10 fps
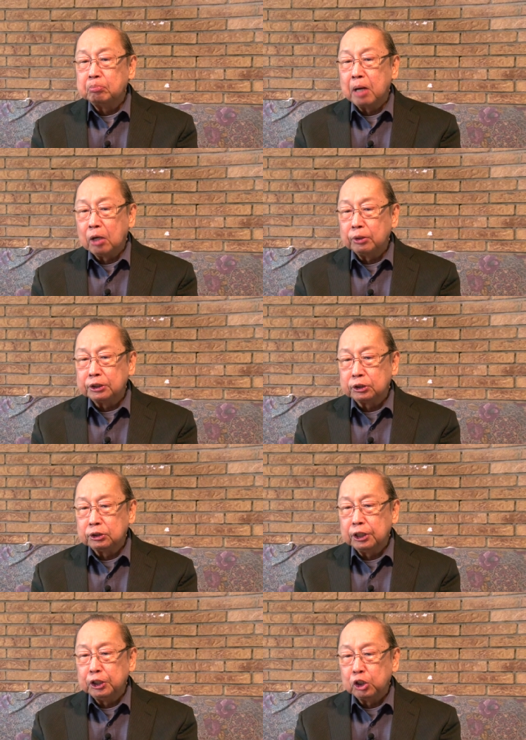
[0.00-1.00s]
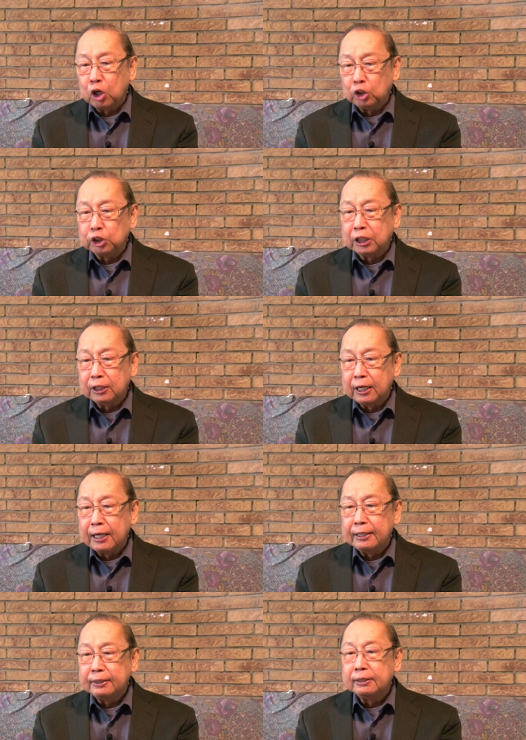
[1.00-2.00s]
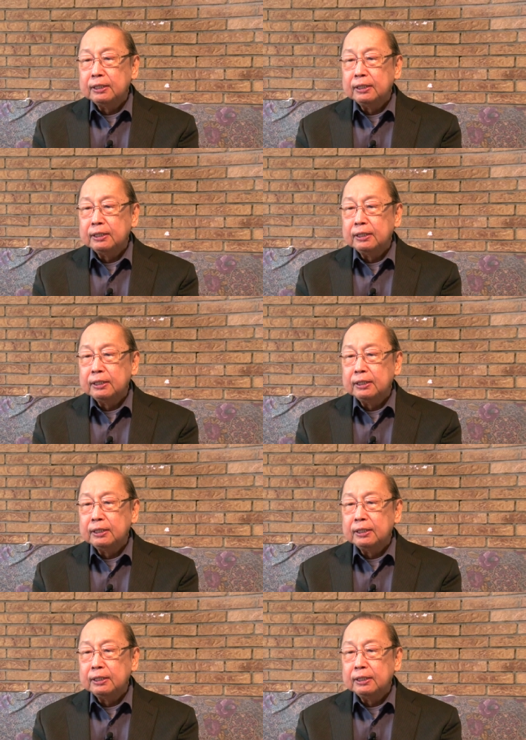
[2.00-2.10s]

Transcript: Maoist ideological line